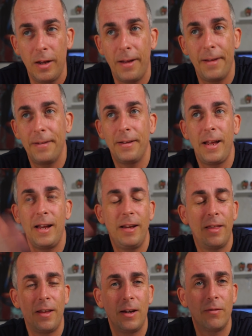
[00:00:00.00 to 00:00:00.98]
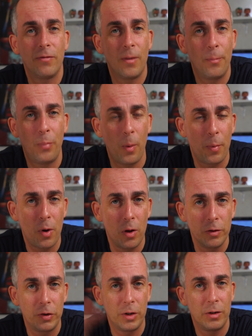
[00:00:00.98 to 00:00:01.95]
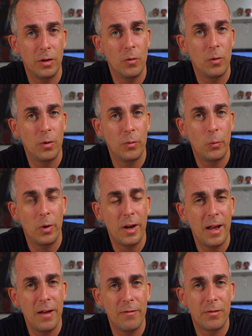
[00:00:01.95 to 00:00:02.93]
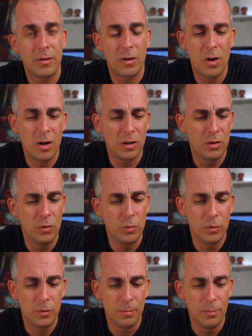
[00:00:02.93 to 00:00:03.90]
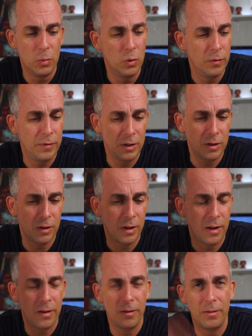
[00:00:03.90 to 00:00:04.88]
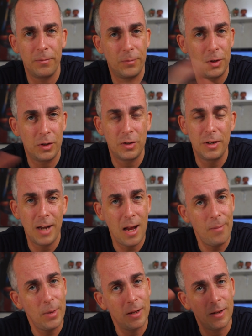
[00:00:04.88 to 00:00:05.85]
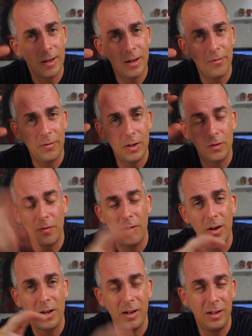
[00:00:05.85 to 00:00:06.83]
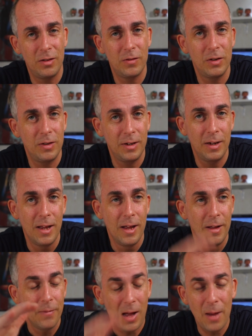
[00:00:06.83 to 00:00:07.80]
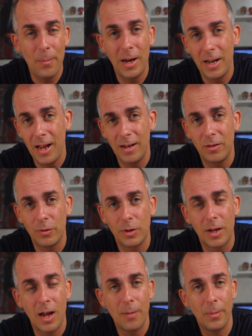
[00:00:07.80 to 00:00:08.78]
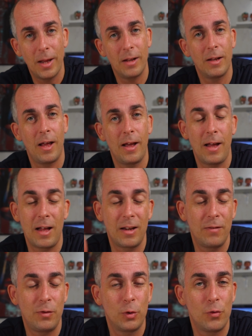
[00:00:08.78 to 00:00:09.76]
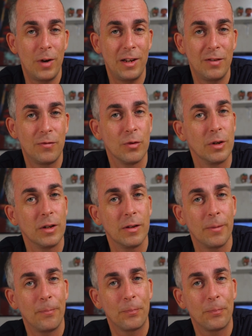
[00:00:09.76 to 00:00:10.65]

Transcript: anything from pop culture or whatever, cartoons, movies, just name it. If it's funny and interesting, I might add it to the game, and I'll give you credits for it.